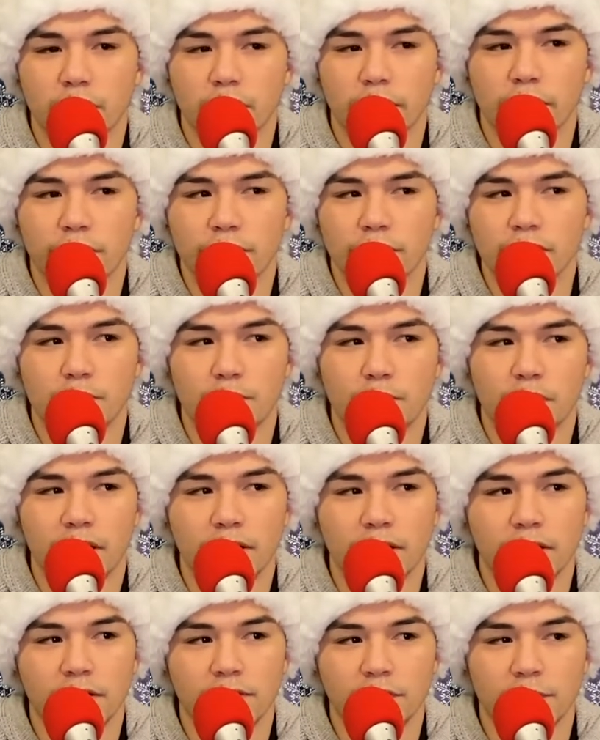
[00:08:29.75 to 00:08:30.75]
Like you had to
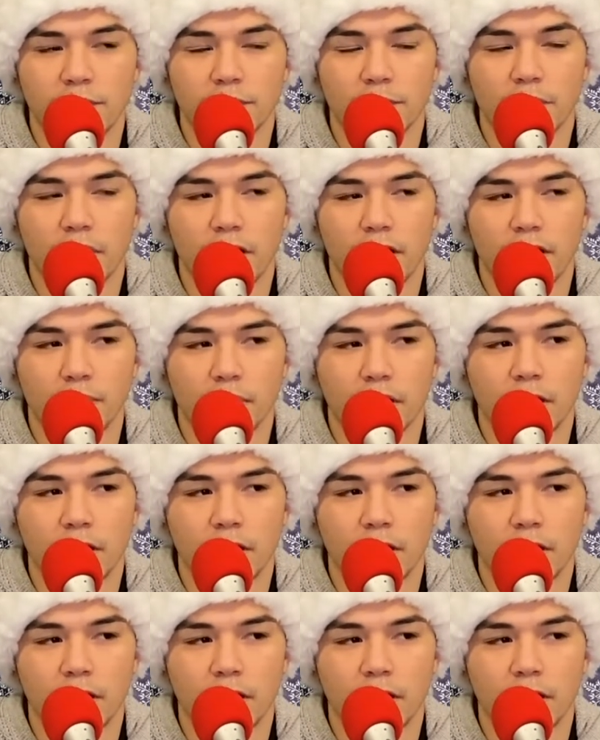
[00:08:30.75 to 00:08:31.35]
button it from the bottom